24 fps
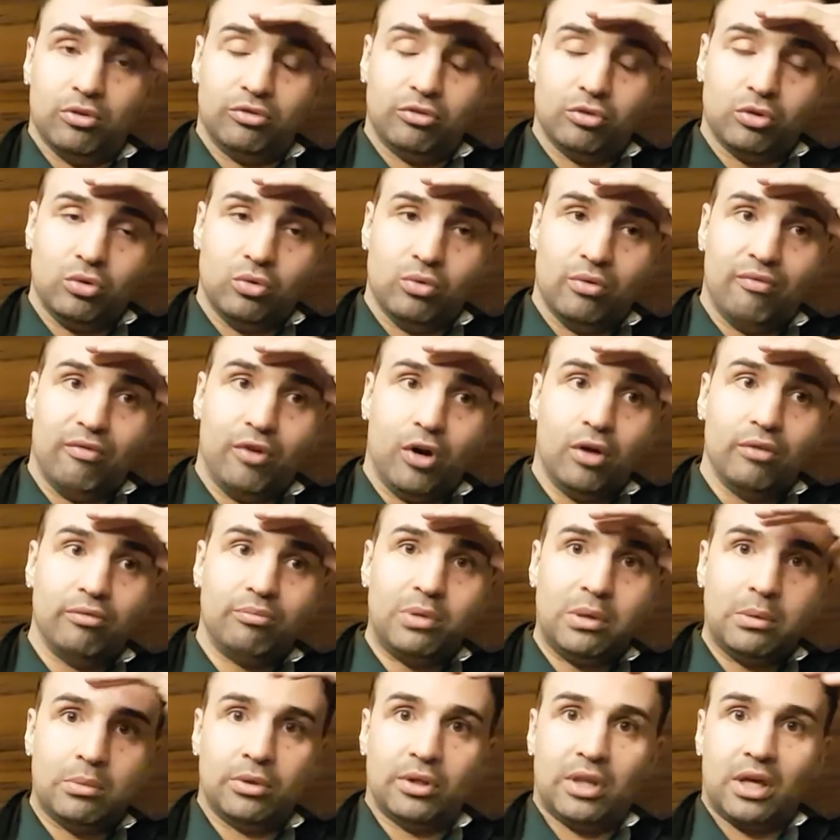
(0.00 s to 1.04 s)
So you involve
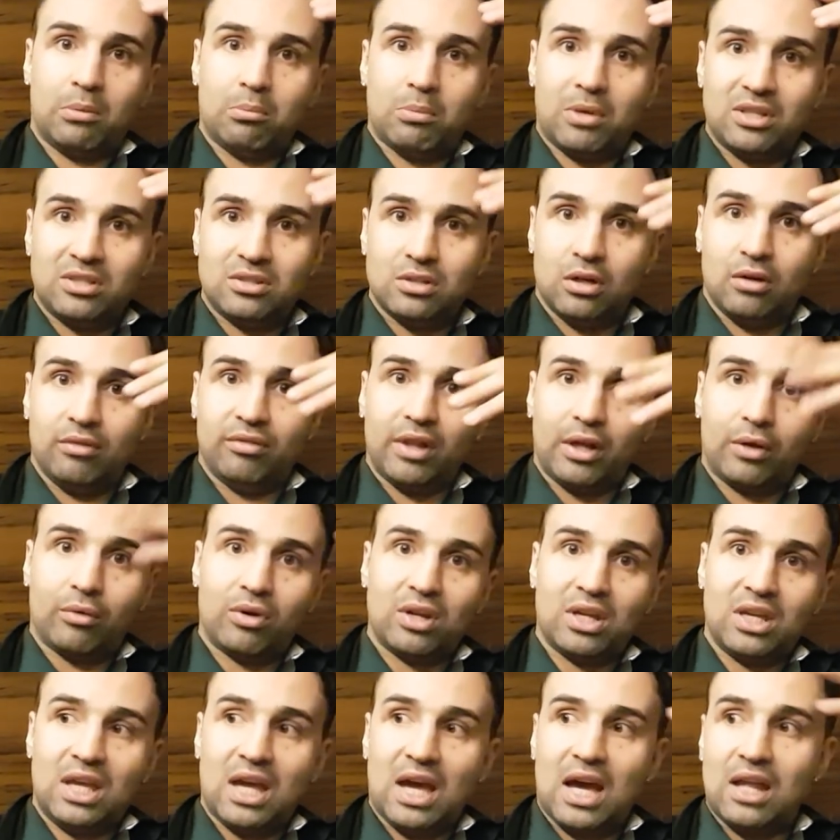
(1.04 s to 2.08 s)
people like myself, like
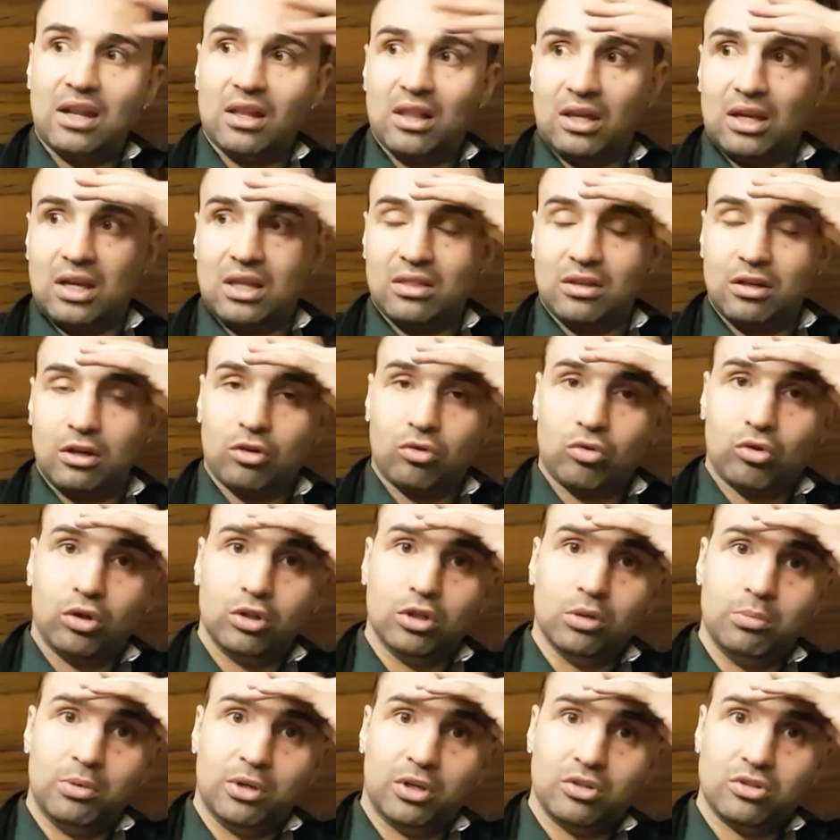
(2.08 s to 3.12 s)
Ricky Hatton, like Anthony
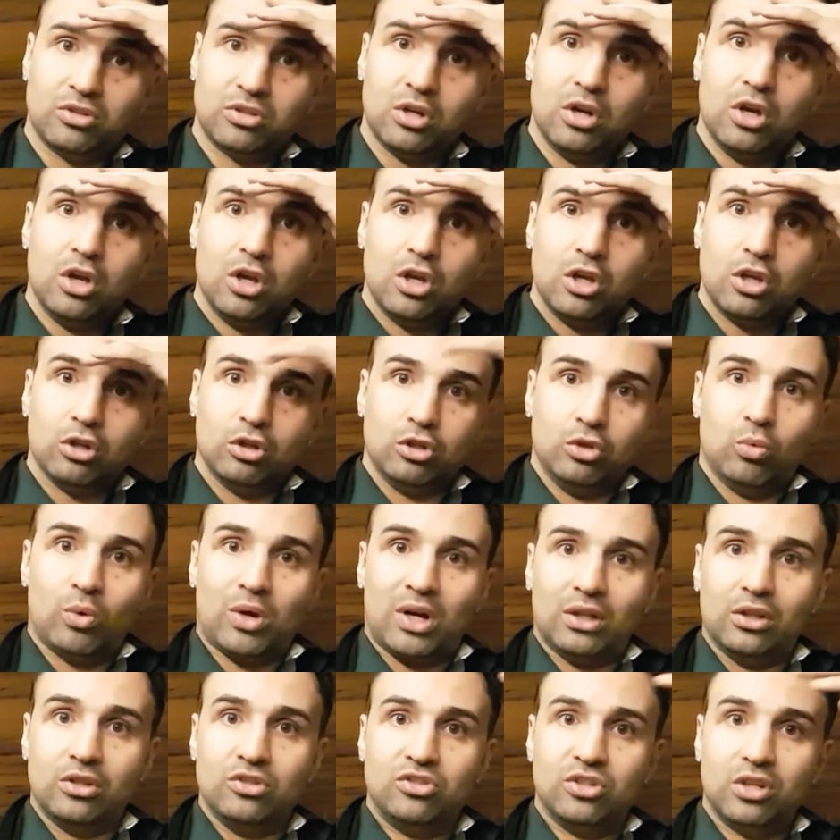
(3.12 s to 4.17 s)
Crawler, because, you know, you want
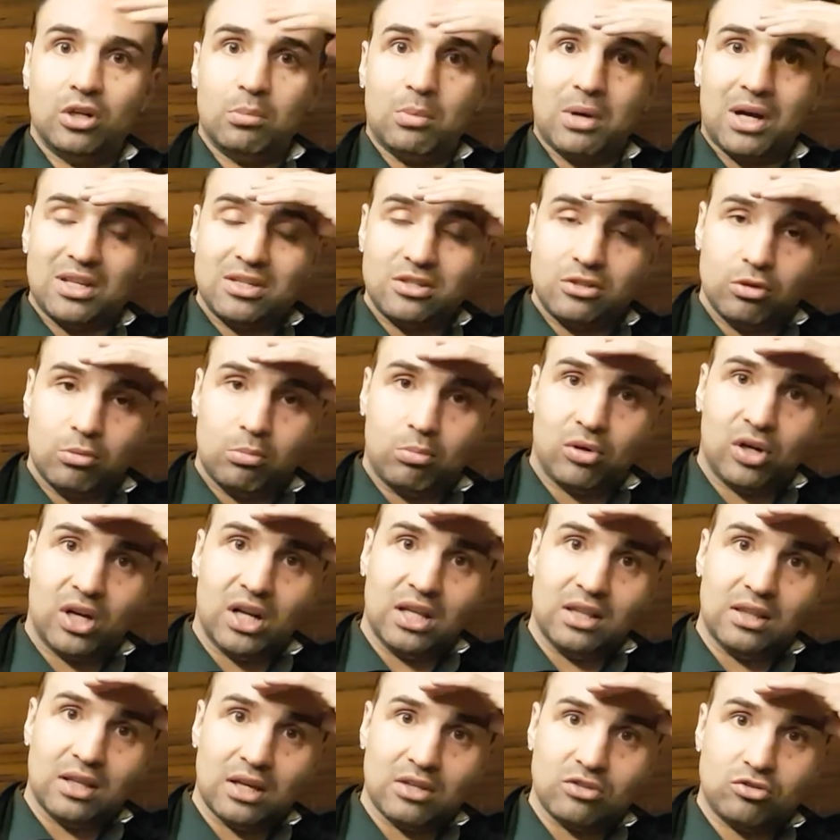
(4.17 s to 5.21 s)
to legitimize your
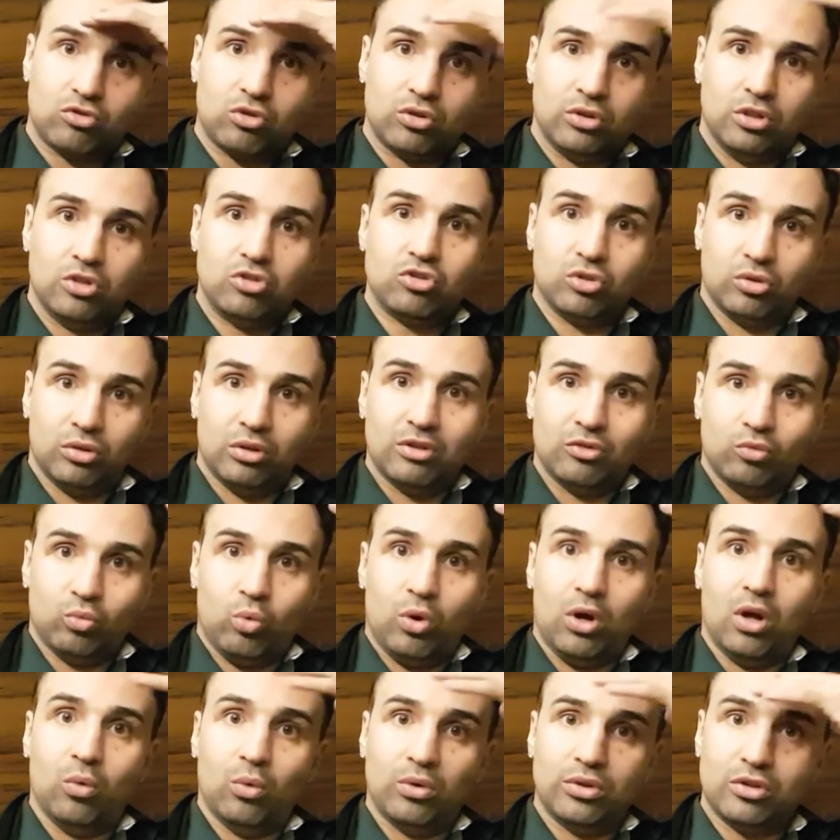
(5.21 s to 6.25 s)
brand as traditional as
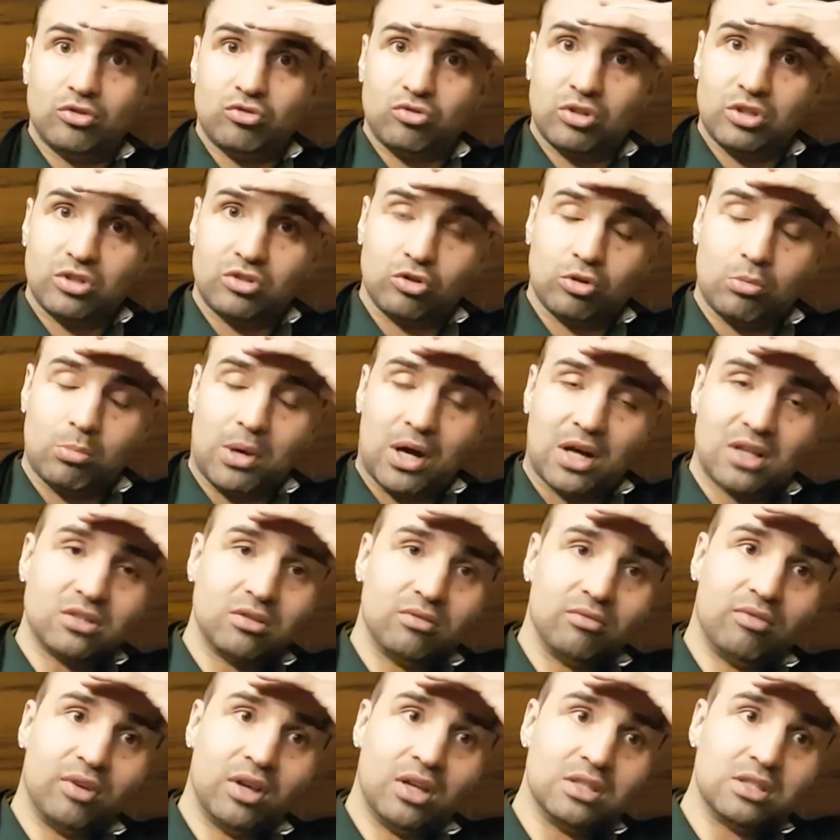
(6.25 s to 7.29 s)
well with the traditional boxing
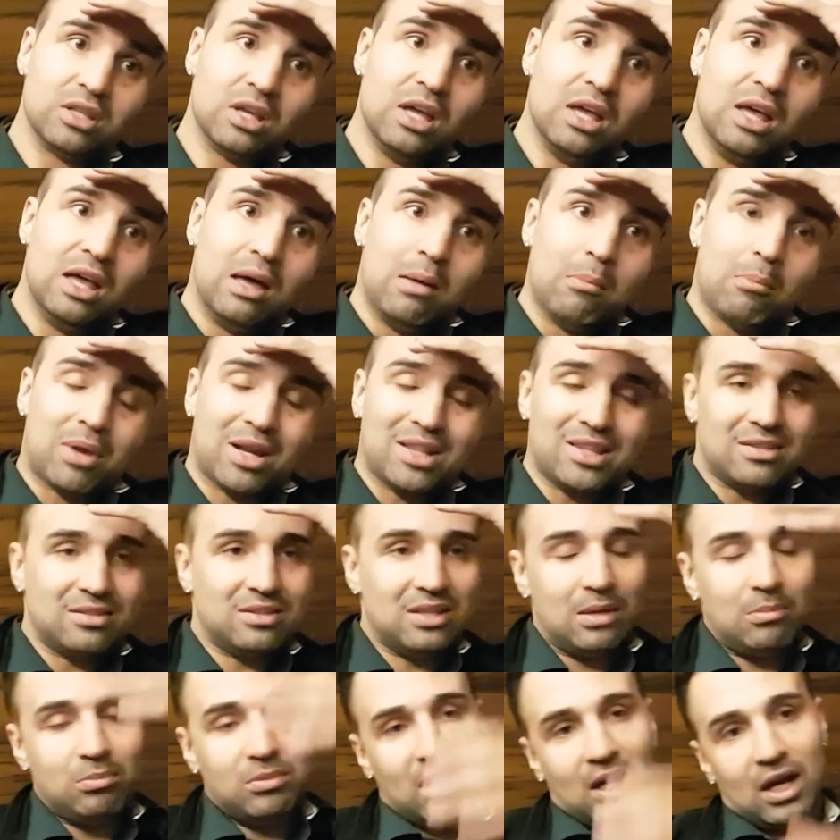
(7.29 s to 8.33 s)
fans. But at the
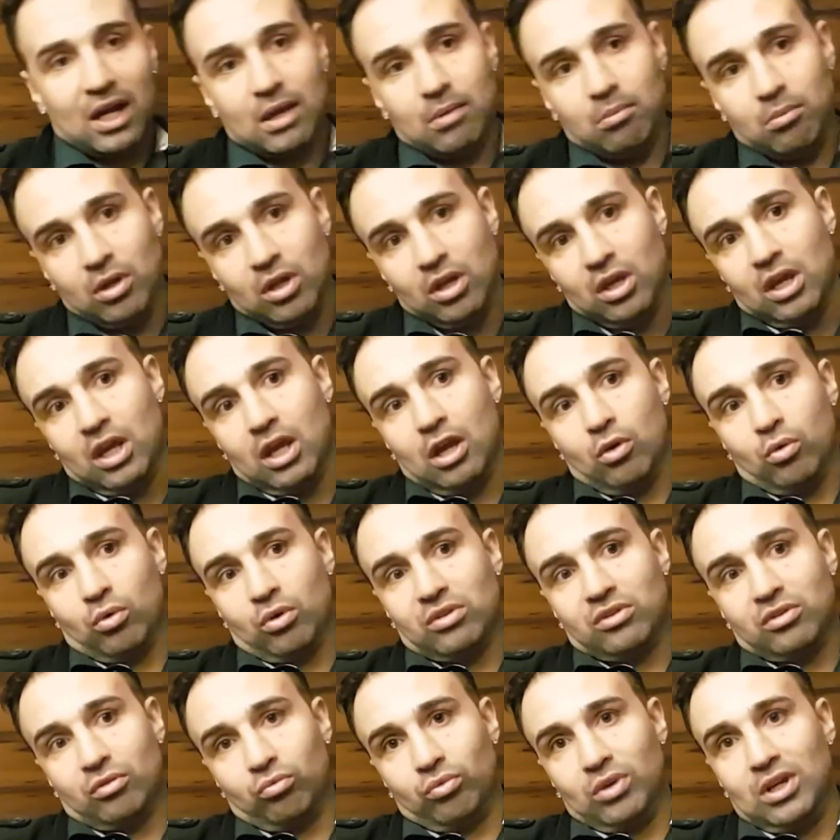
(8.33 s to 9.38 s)
same time, in order
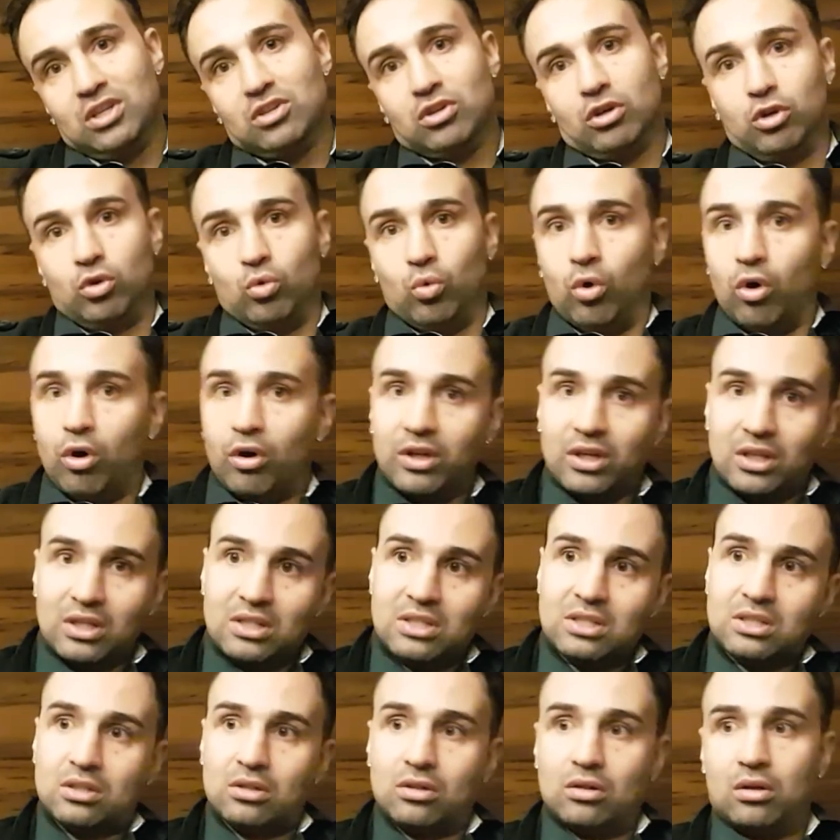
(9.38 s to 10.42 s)
to reach a new
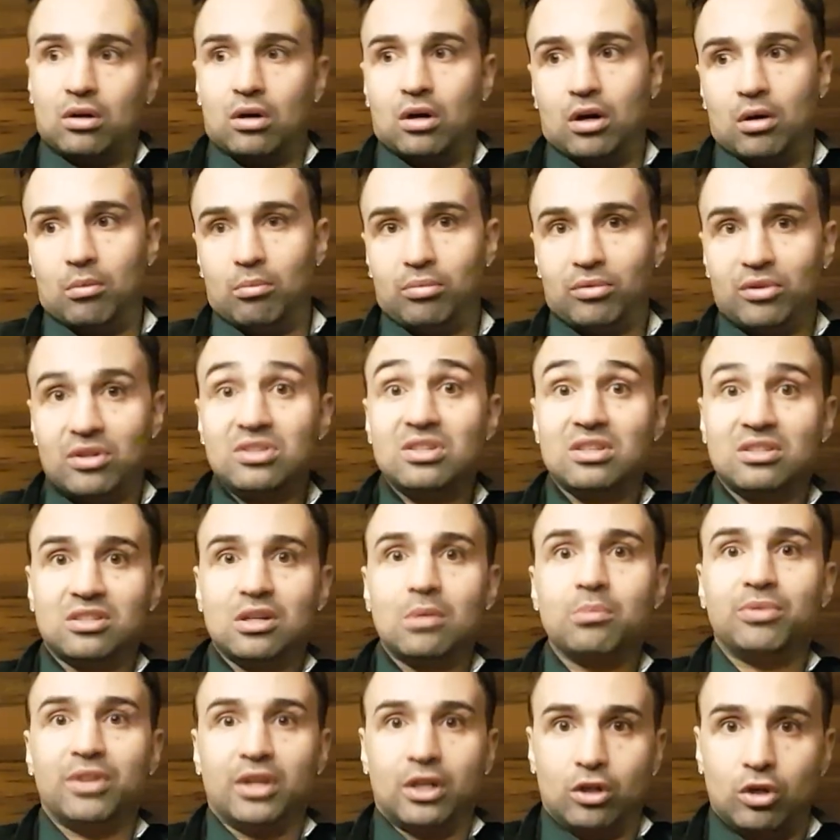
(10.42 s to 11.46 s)
audience, this is
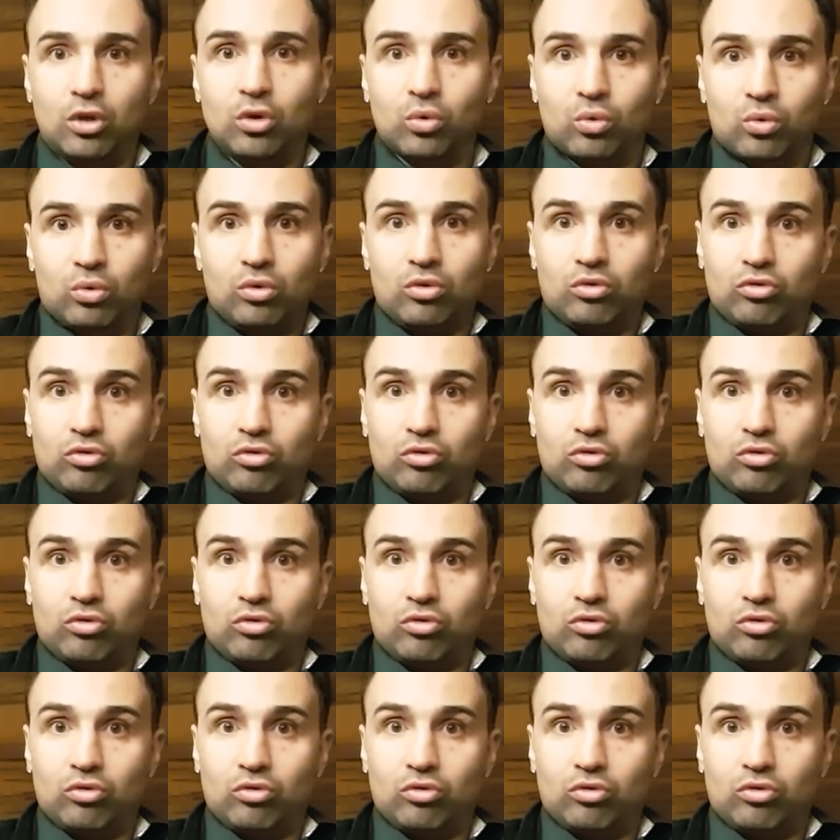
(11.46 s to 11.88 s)
something new.